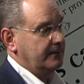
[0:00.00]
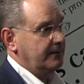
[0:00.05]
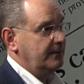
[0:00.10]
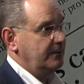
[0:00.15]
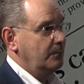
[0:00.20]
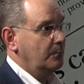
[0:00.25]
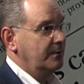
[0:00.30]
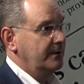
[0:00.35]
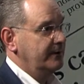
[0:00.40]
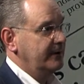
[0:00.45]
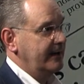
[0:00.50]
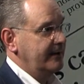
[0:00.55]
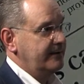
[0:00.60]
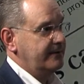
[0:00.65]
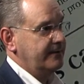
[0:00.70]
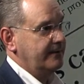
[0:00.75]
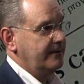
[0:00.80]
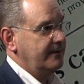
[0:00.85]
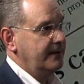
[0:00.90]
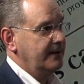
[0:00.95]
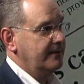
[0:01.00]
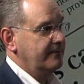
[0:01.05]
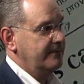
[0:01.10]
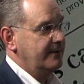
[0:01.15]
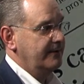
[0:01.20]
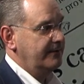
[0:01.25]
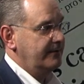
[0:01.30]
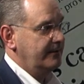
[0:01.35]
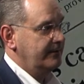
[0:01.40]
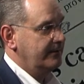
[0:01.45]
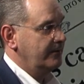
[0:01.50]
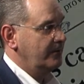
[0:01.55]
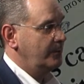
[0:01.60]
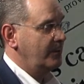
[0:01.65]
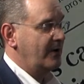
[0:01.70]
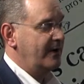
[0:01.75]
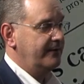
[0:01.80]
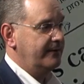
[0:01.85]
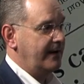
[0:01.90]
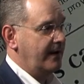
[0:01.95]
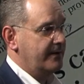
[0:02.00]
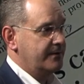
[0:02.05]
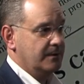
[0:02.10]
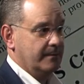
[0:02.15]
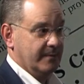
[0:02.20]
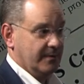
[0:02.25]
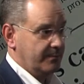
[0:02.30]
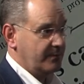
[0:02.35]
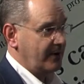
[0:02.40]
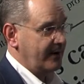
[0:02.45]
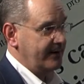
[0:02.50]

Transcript: You wouldn't like to think of this that there's price gouging, but